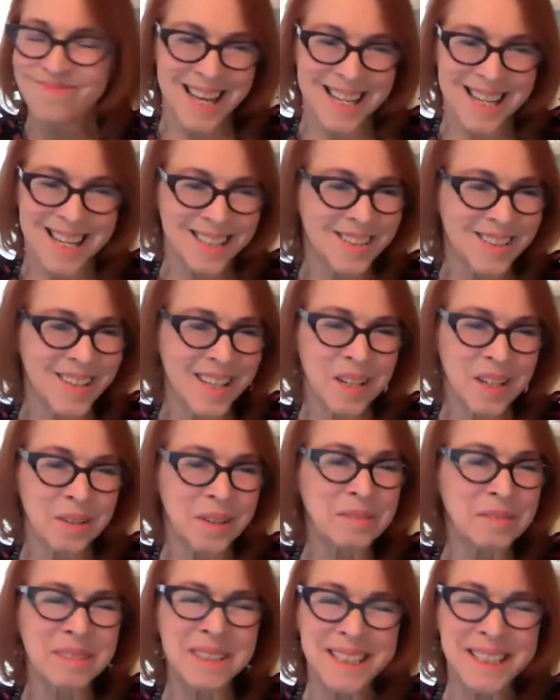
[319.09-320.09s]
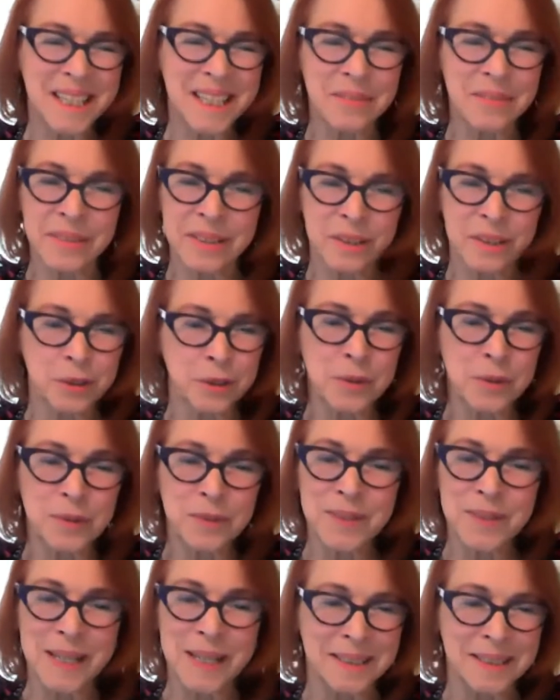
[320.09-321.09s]
and they don't really have any
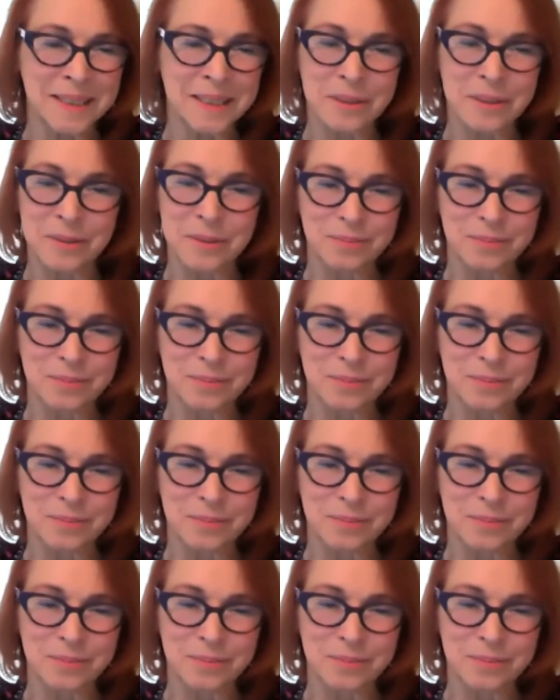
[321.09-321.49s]
truth value.